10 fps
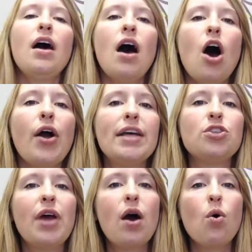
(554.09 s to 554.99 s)
Okay, so
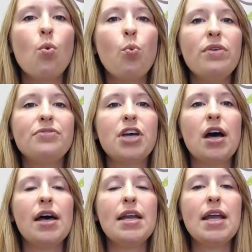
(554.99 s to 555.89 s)
now we've
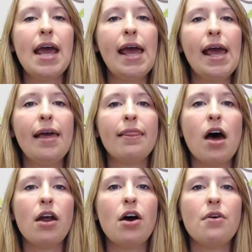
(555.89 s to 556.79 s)
done a
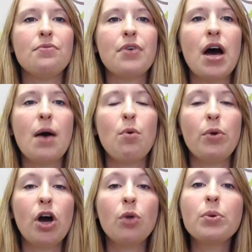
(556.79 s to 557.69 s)
lot of what we
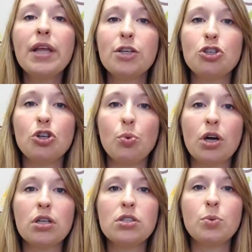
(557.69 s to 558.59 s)
call relational
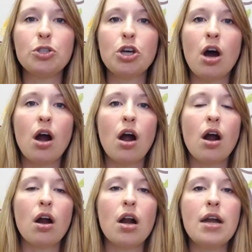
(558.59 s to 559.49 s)
words, which
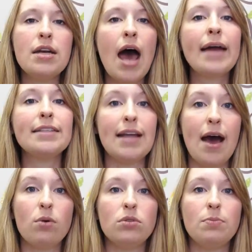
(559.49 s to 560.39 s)
are not
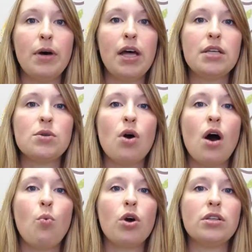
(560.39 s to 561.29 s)
nouns, but
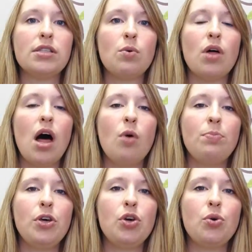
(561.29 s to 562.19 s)
words that will help
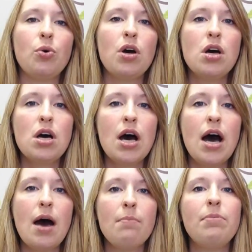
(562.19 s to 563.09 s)
you
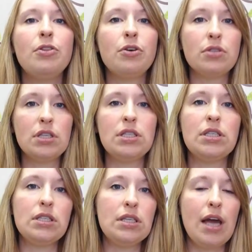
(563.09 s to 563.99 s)
build those
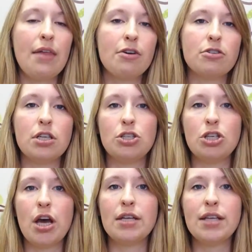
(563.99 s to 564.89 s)
sentences together, such
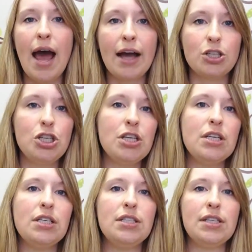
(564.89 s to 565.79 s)
as
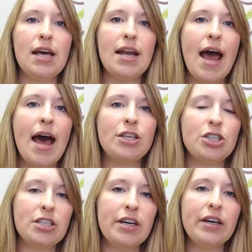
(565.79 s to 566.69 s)
actions and
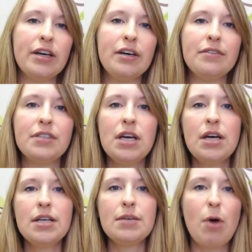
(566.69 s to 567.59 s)
adjectives,
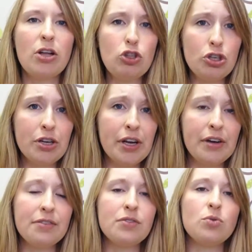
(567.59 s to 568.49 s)

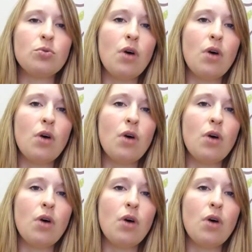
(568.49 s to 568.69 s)
demonstratives.